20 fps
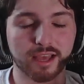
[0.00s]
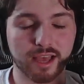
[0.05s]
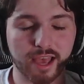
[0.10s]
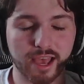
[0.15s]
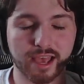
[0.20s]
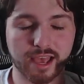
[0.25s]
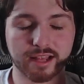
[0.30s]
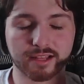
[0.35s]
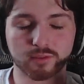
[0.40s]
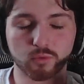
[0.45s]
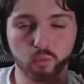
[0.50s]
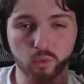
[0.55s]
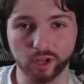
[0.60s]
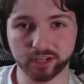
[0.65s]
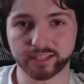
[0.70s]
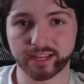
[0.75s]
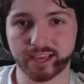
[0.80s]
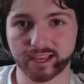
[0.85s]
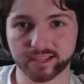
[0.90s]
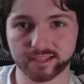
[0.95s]
and what
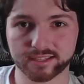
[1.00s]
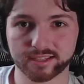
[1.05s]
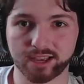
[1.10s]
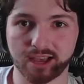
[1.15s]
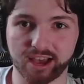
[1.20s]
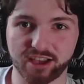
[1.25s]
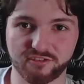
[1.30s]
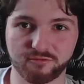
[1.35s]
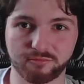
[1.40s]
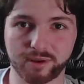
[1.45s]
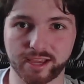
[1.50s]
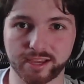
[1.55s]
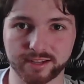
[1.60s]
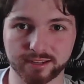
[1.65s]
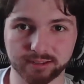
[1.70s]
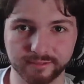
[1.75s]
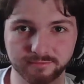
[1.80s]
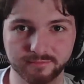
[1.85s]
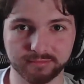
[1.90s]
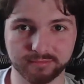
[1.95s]
decks I've played.
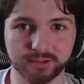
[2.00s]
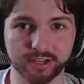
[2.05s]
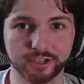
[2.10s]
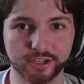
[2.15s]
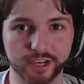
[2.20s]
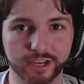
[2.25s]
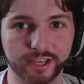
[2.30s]
Let's check it